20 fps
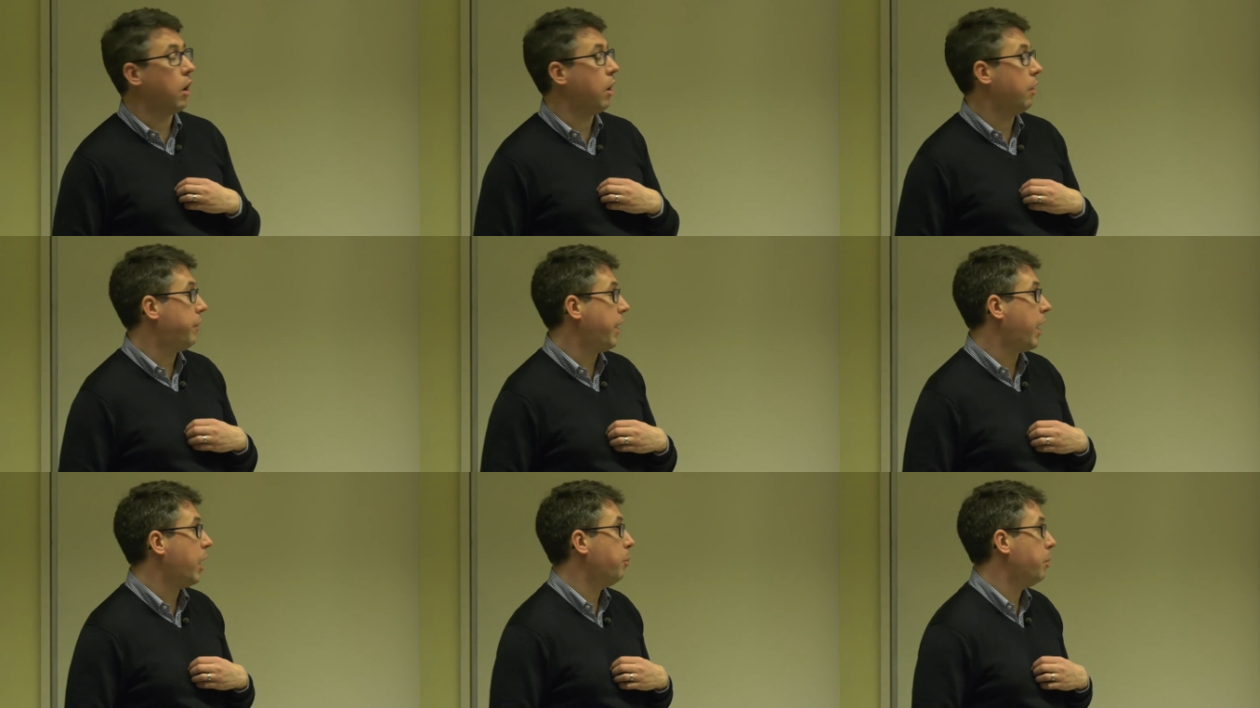I
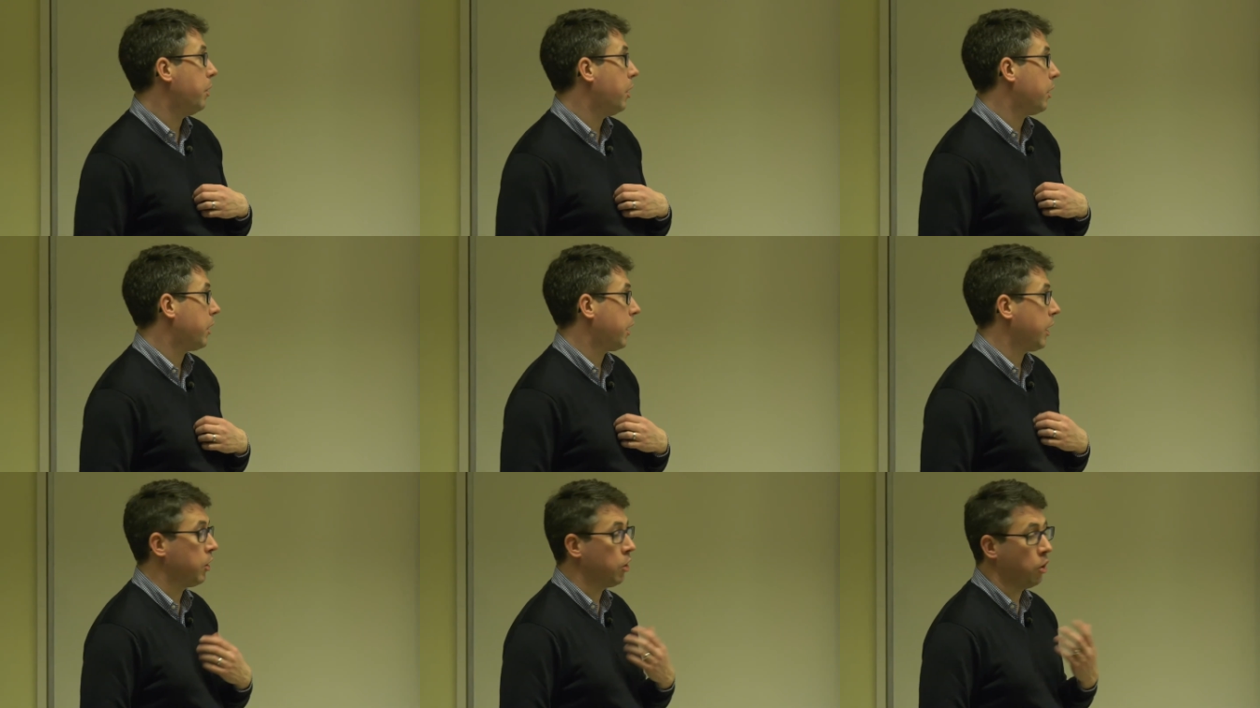try to
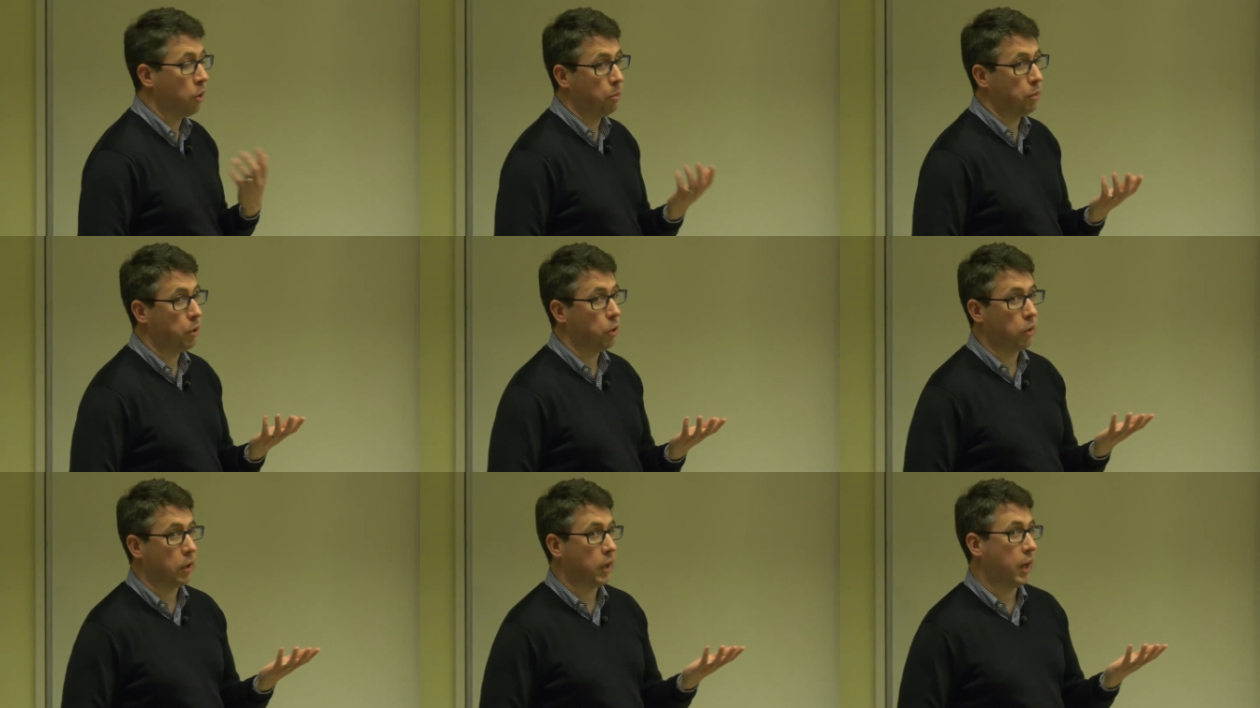run around
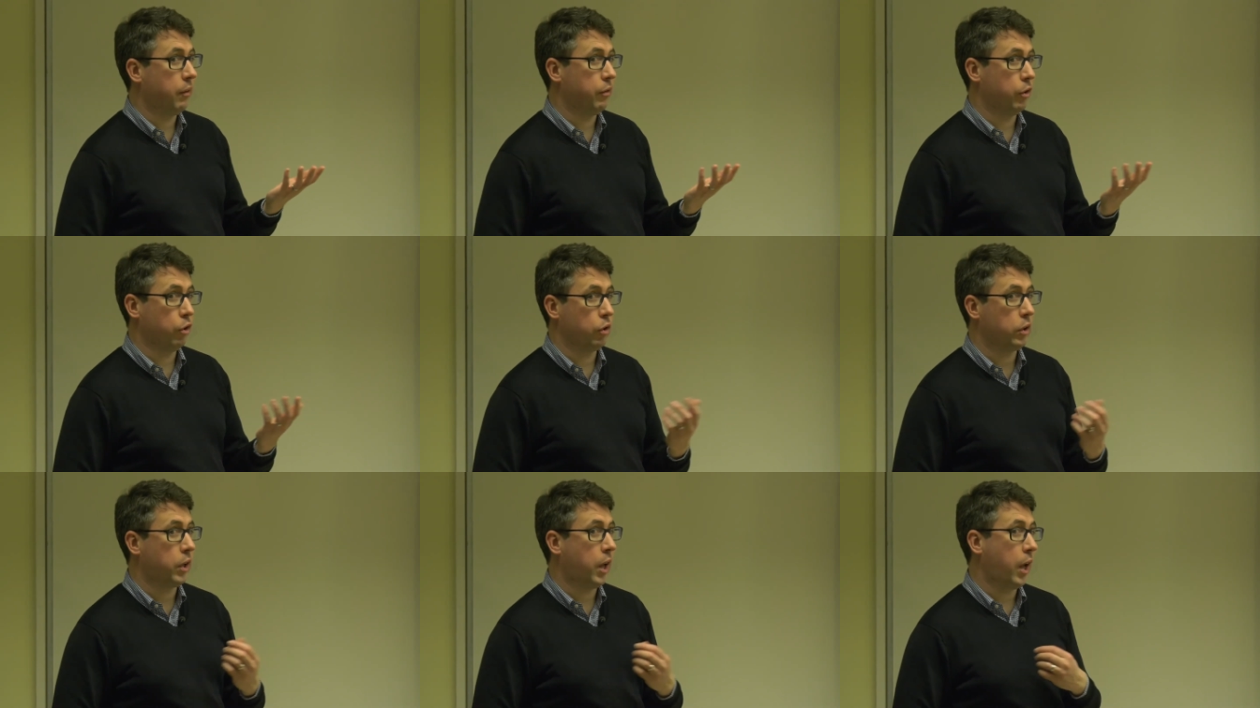for a few
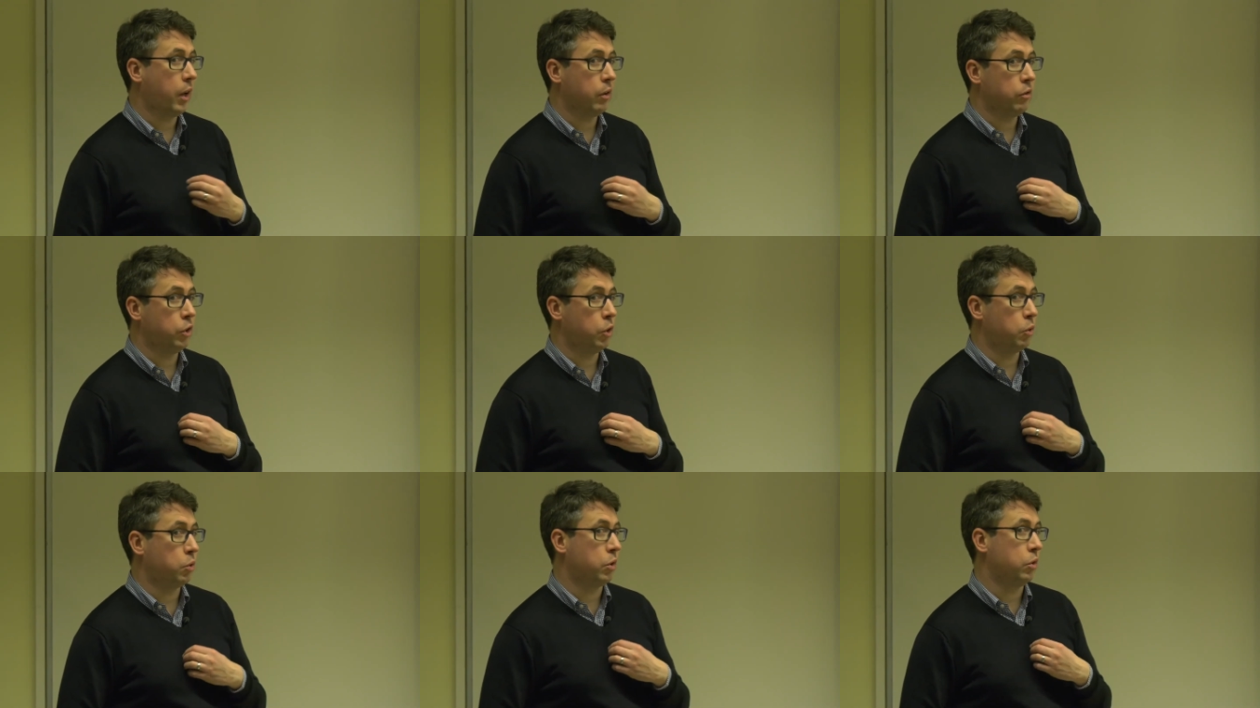minutes
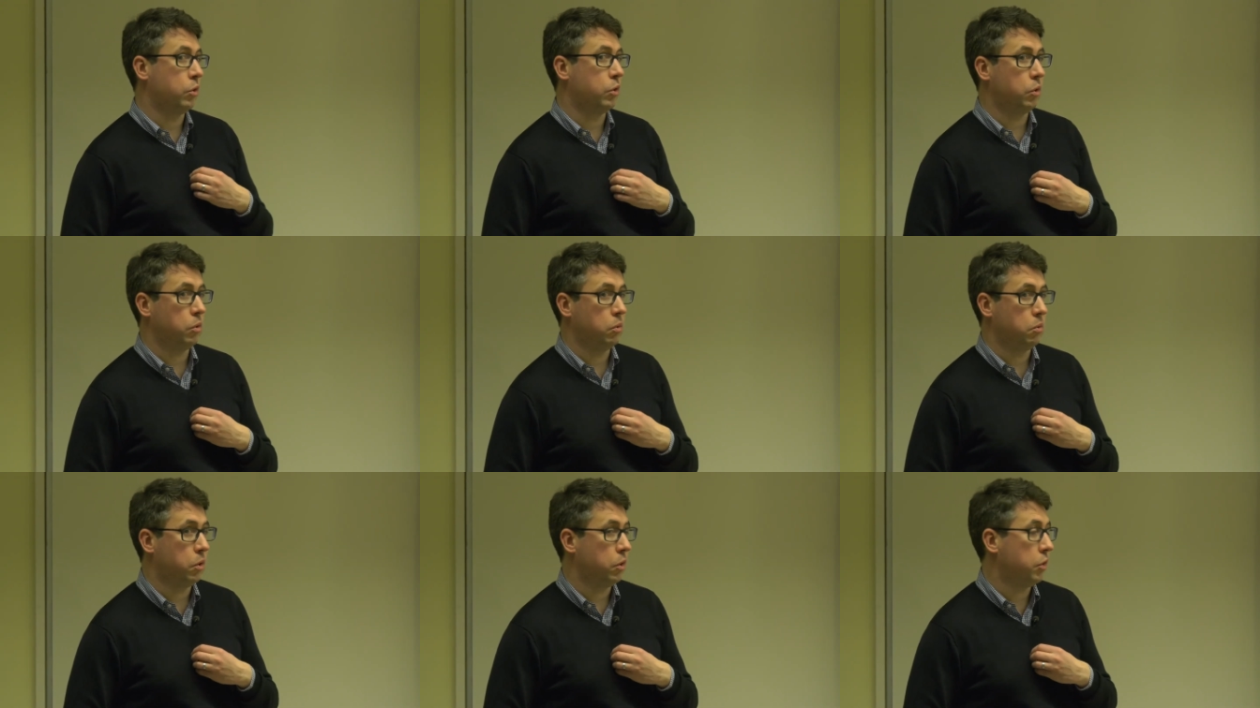and
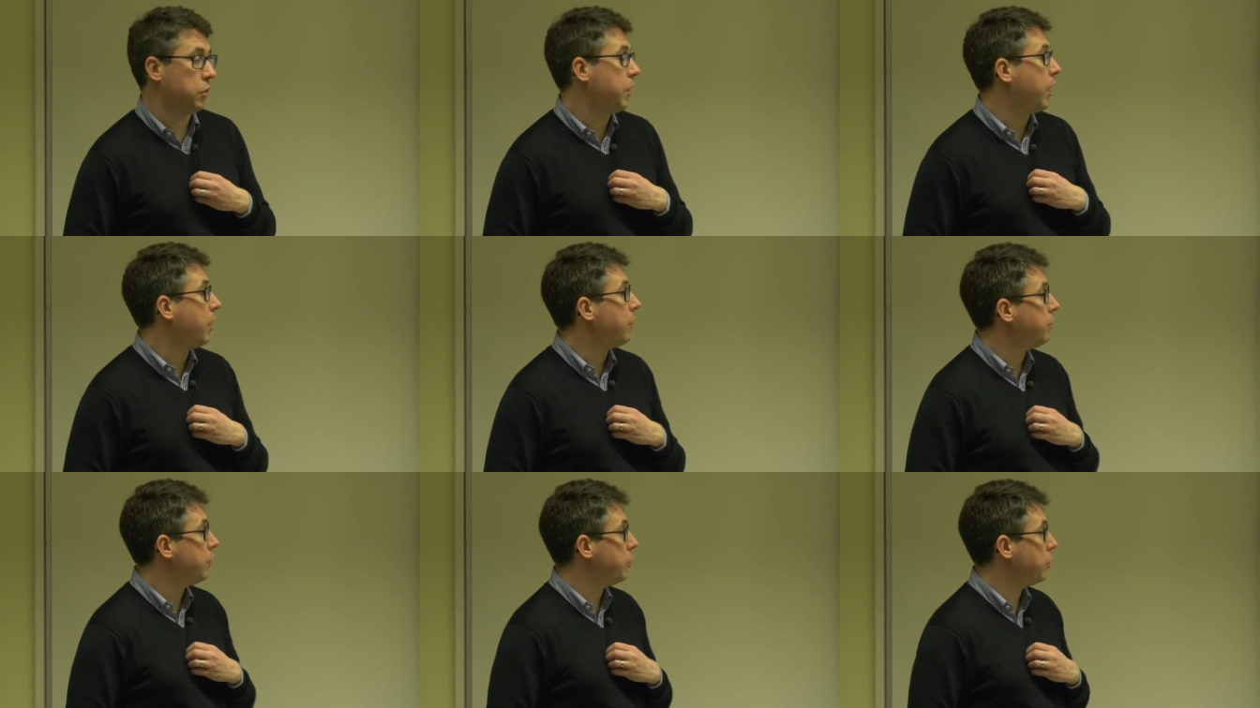then
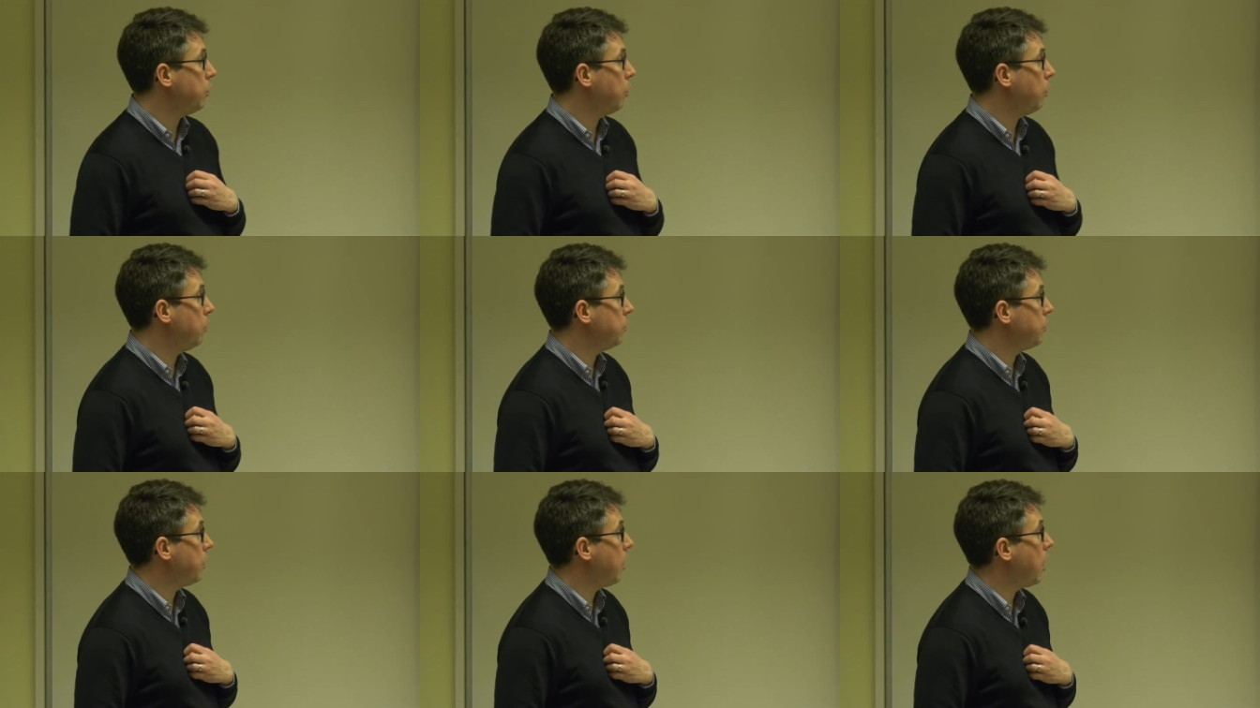
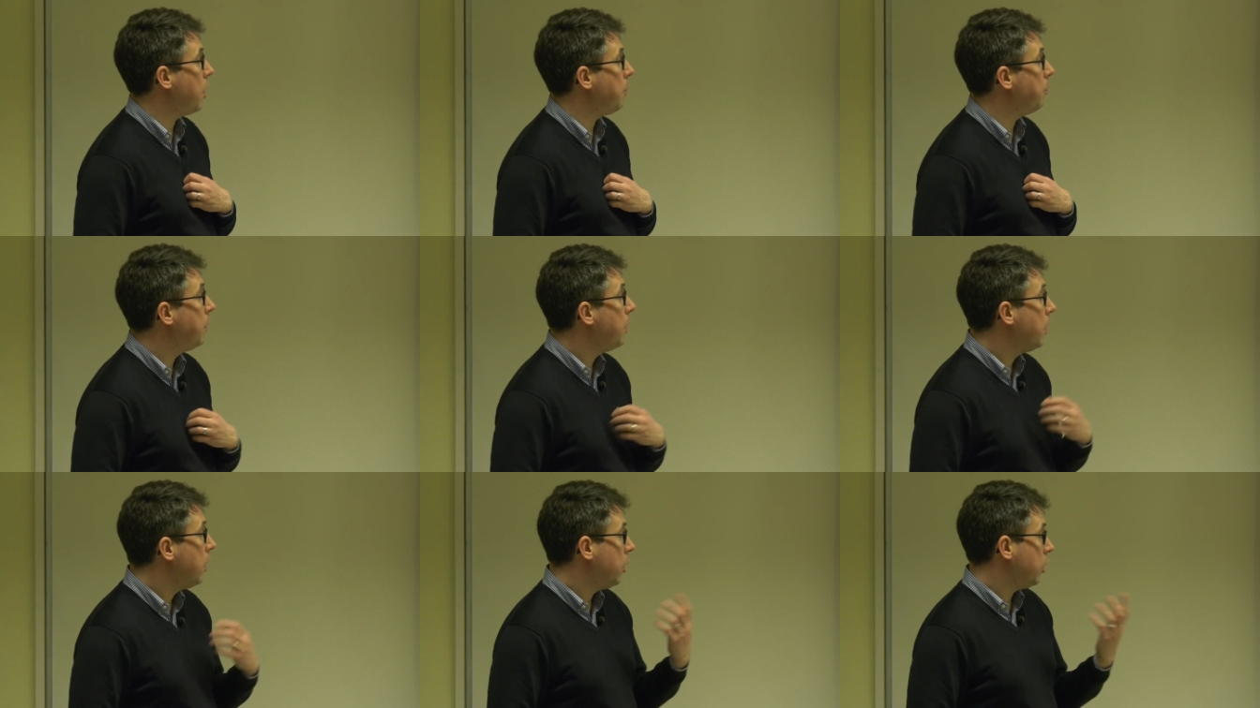
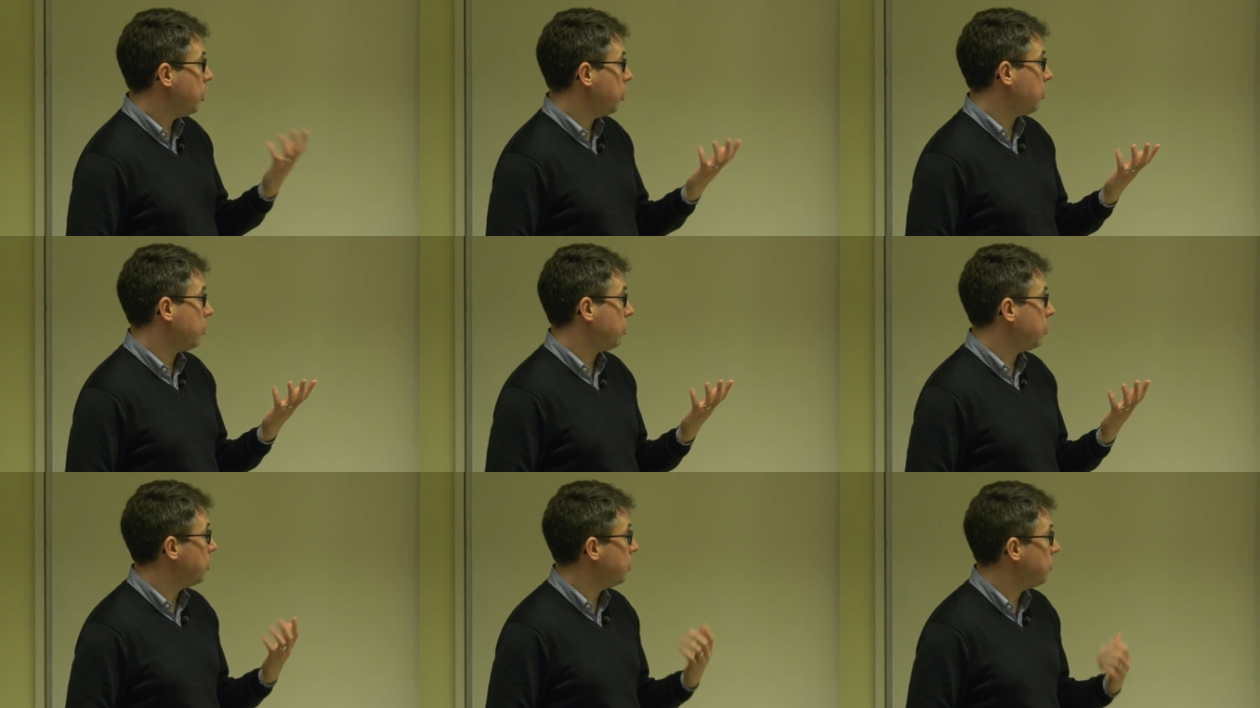we'll
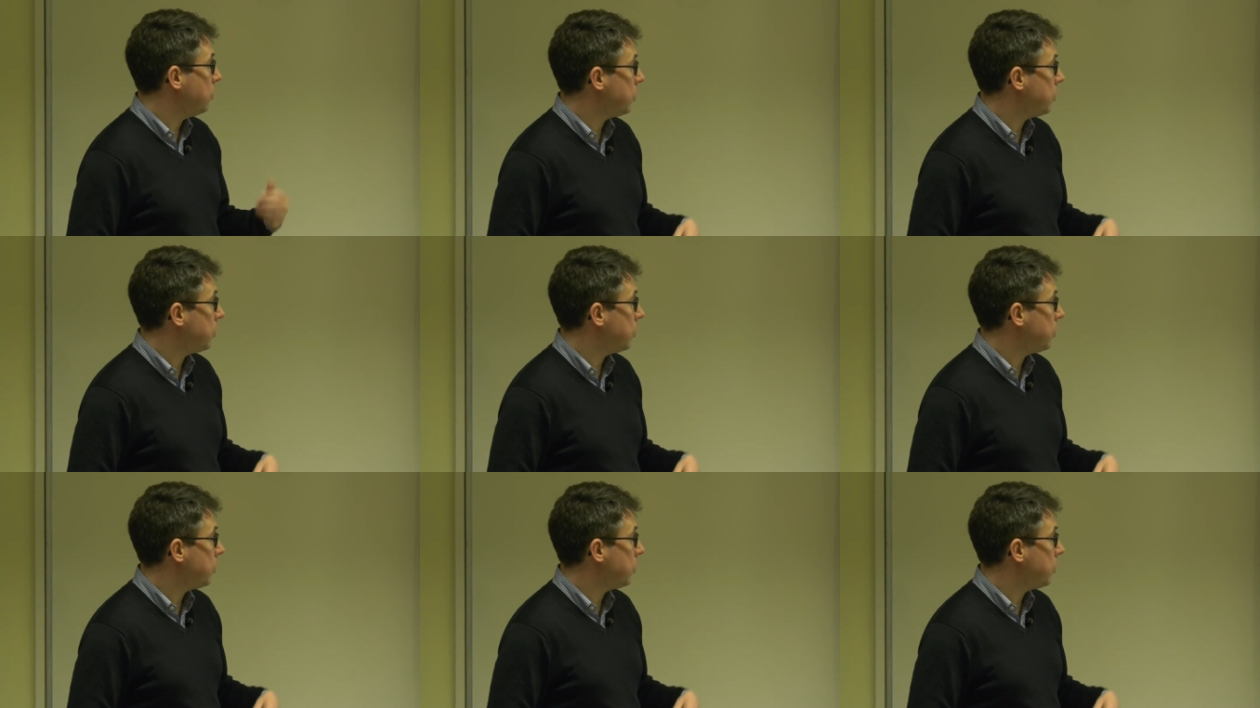continue.